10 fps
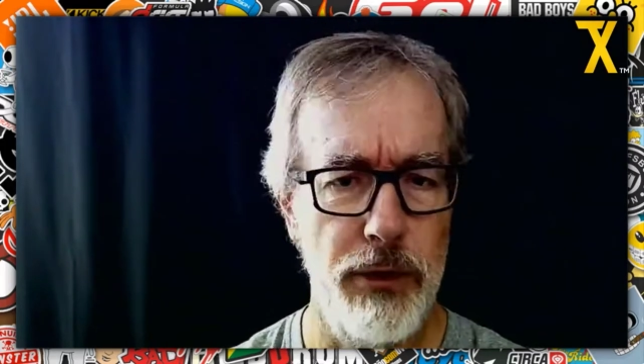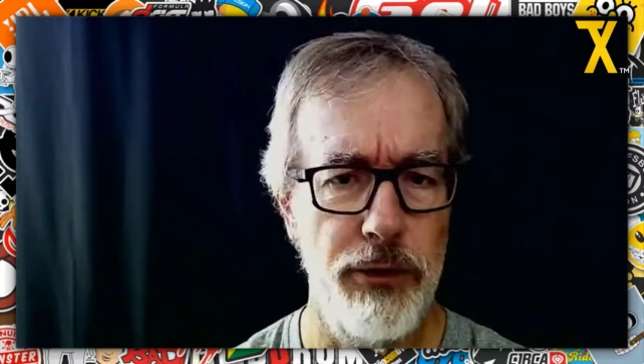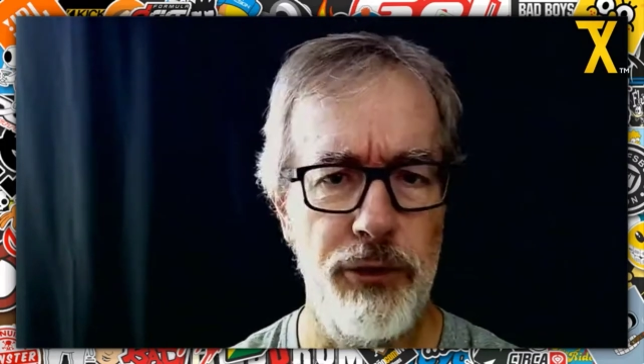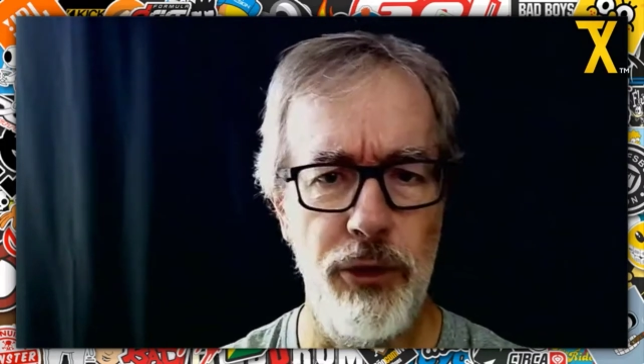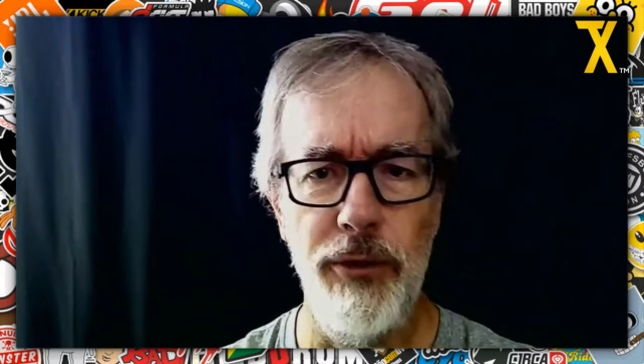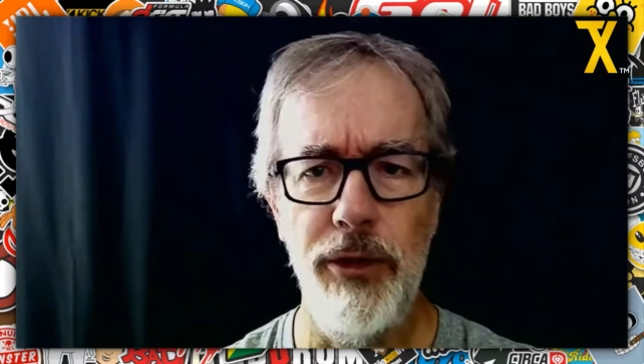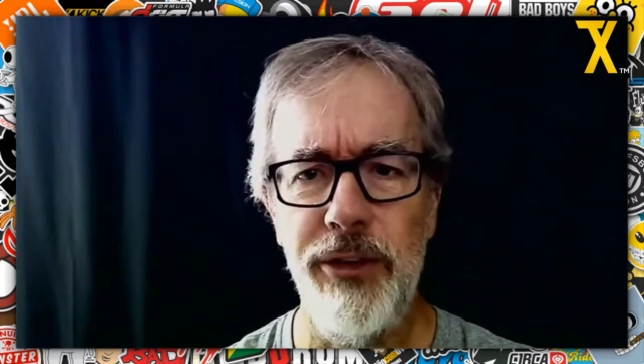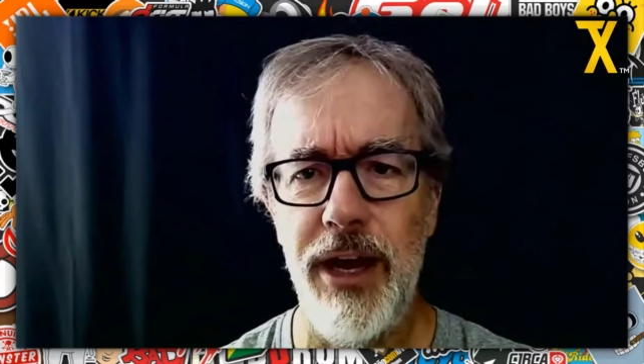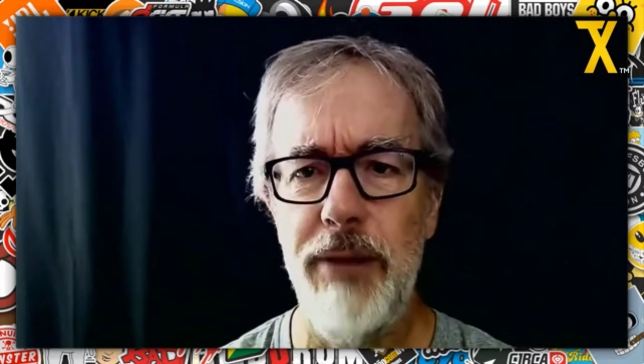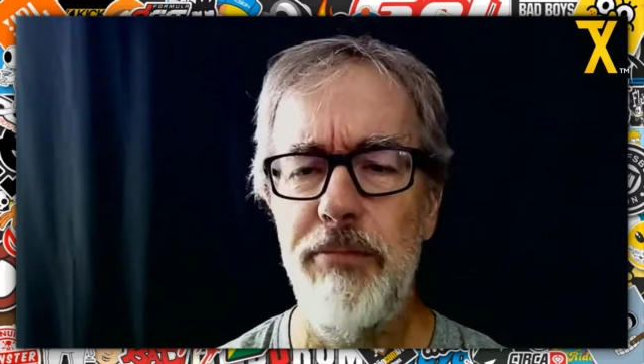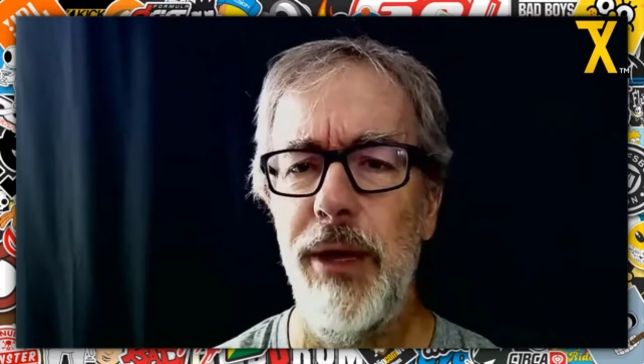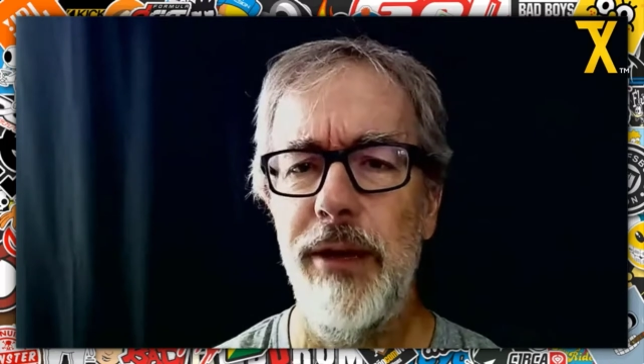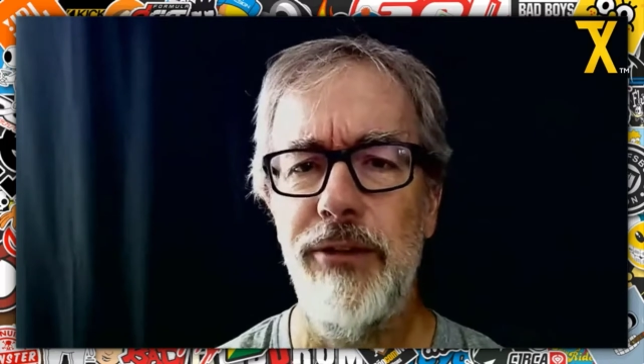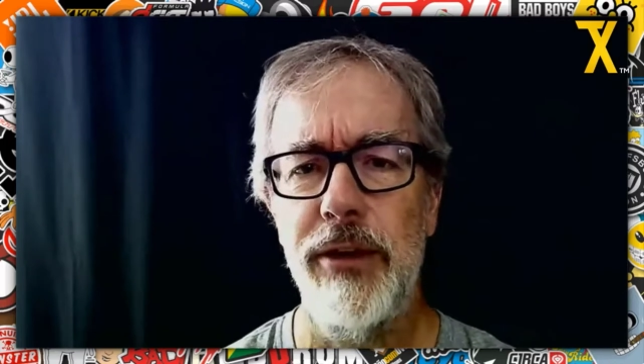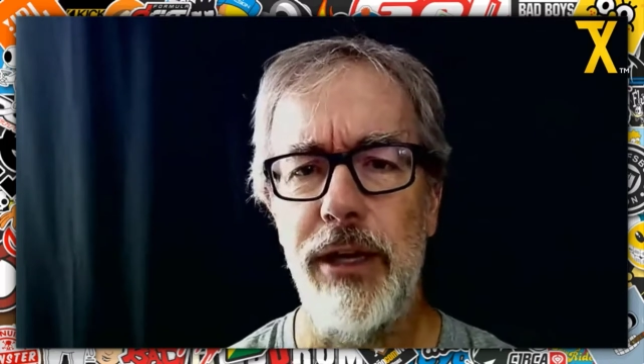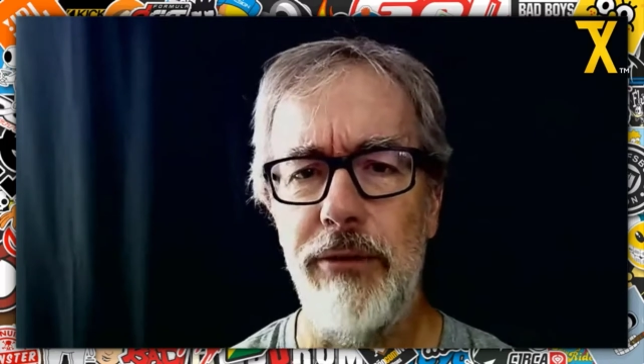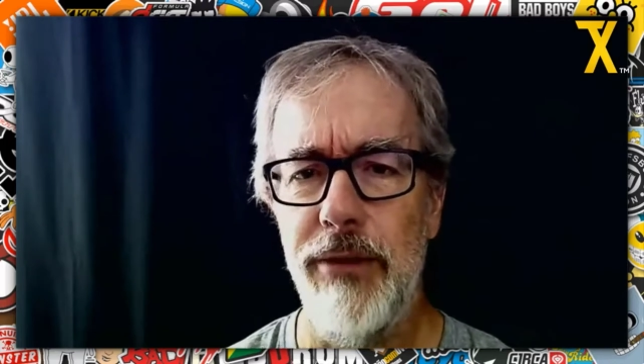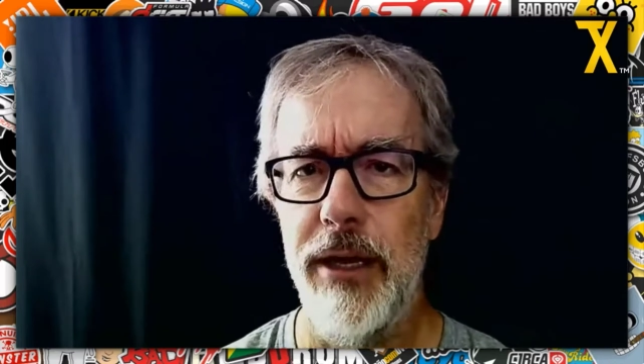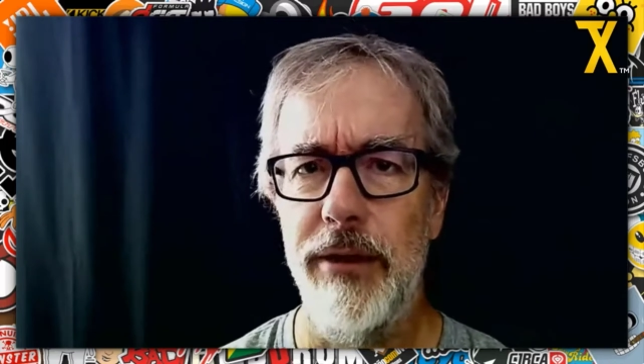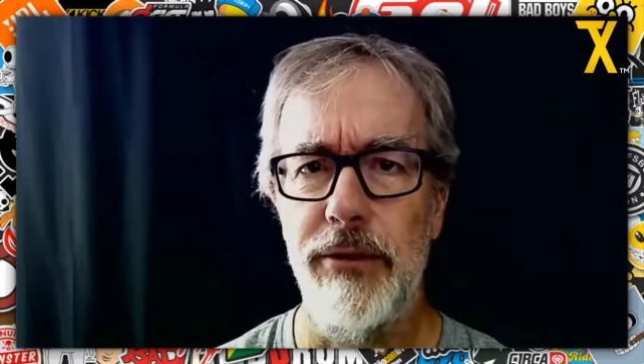Server-side pixel
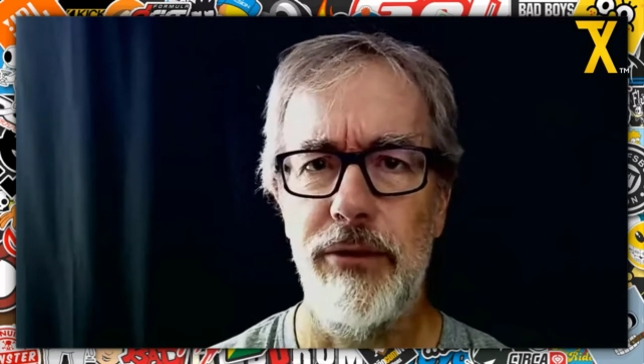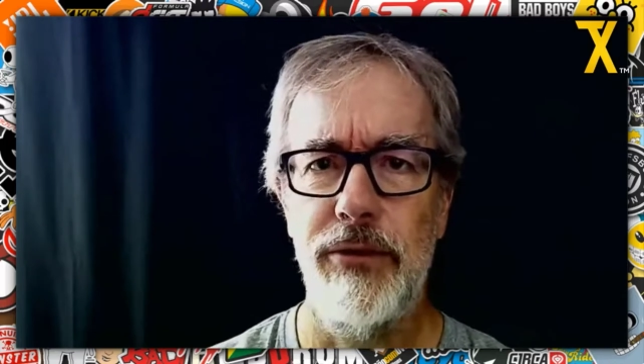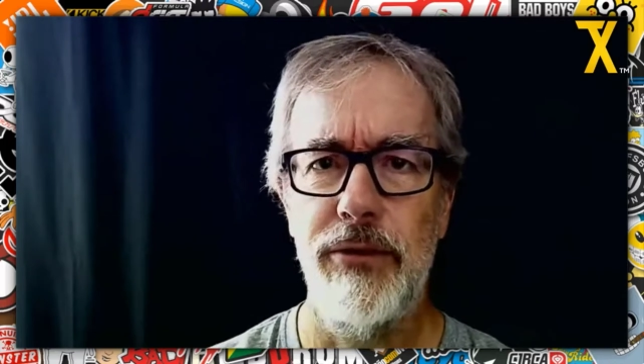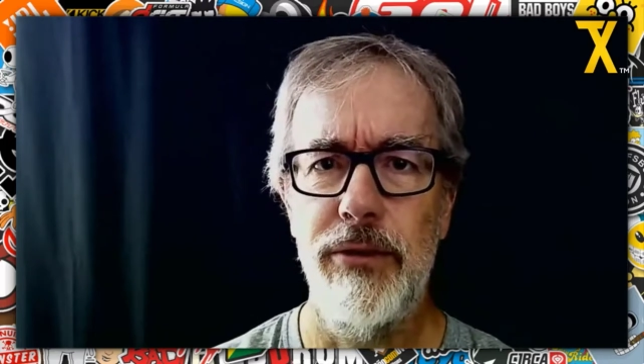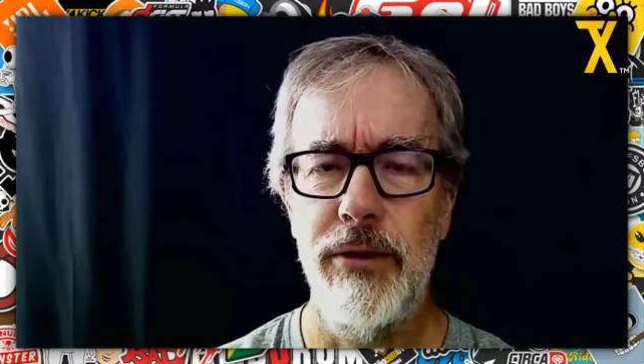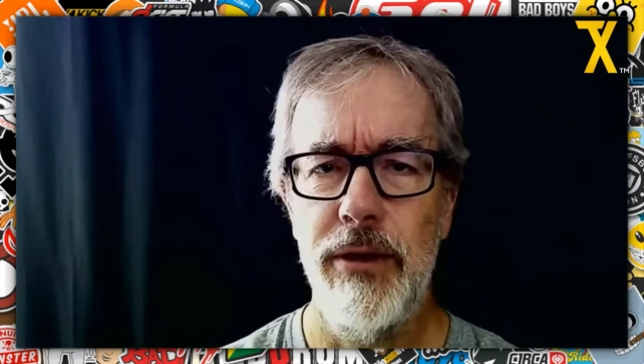events,